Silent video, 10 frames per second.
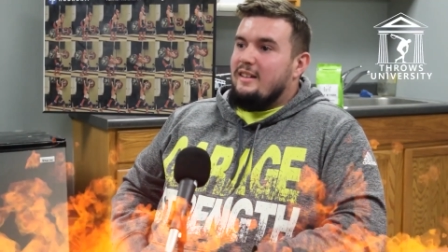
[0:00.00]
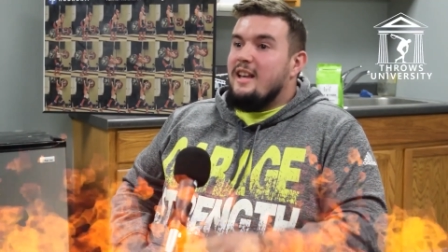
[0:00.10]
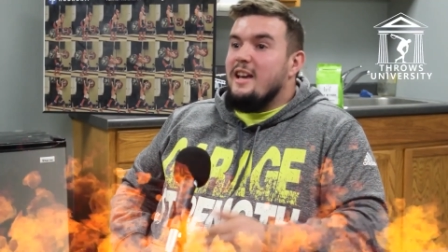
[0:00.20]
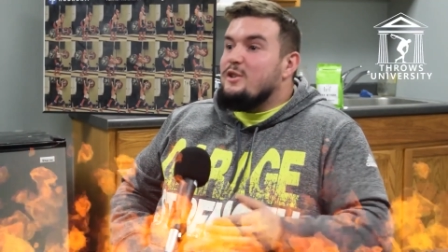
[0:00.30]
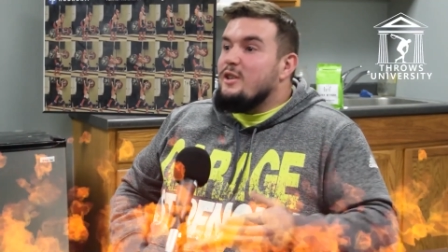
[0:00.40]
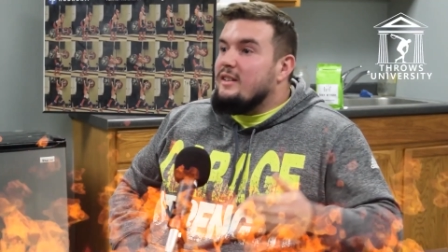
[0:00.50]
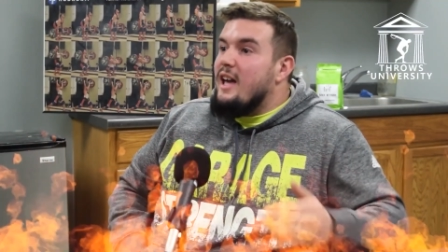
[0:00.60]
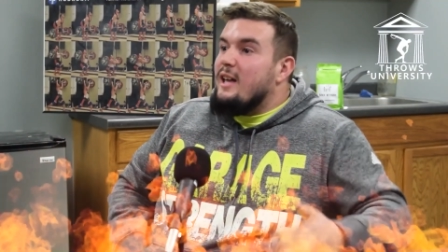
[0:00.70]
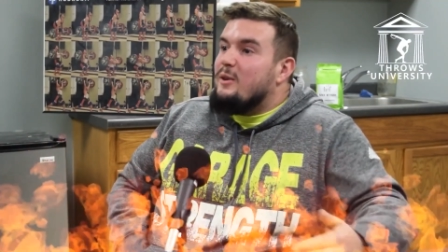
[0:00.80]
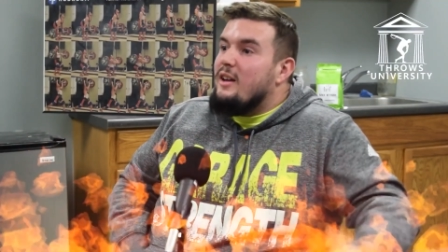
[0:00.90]
Danger,
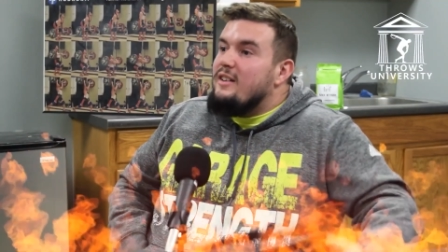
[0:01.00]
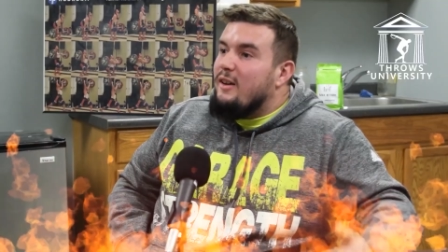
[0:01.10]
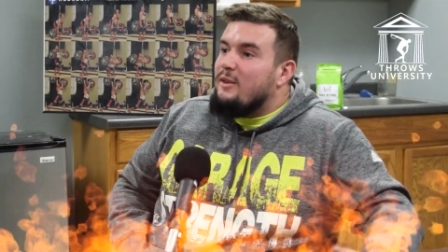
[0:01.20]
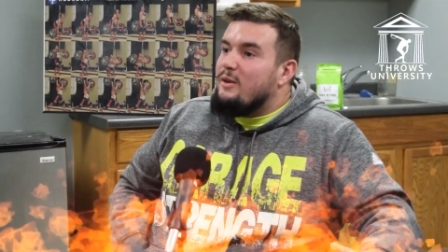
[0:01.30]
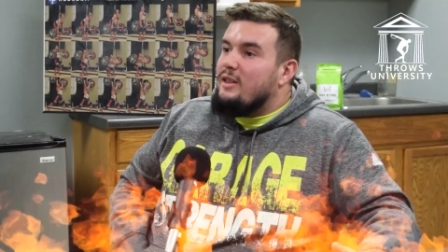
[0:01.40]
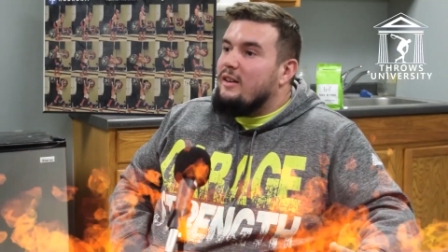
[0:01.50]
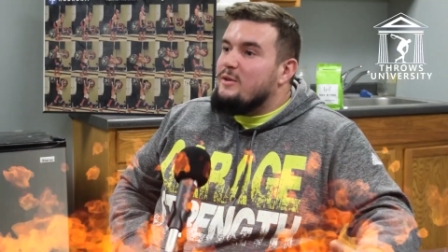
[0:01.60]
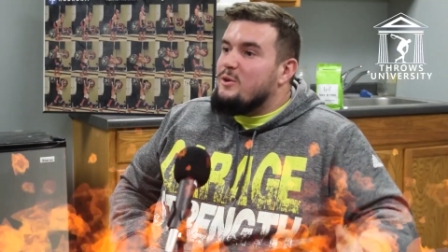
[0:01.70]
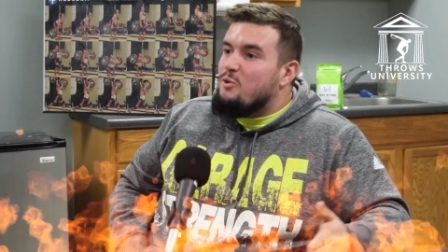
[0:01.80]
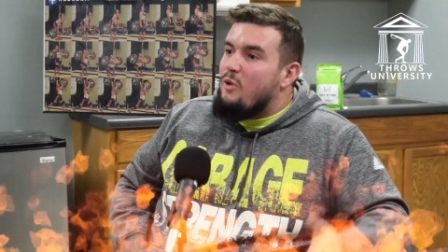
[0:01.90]
that's us, another
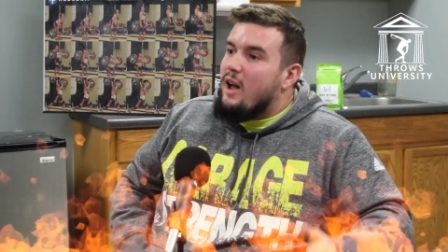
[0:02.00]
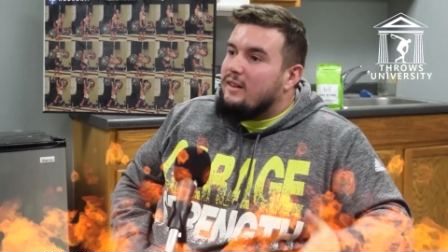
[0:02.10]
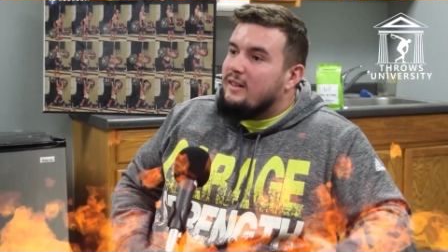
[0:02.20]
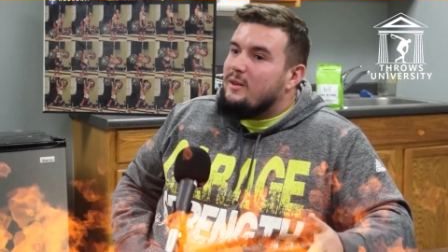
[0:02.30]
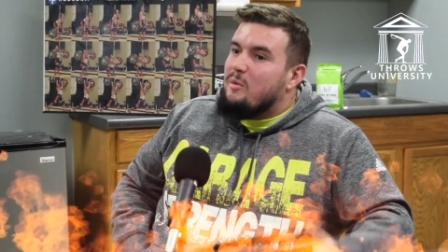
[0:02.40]
thing. Just reckless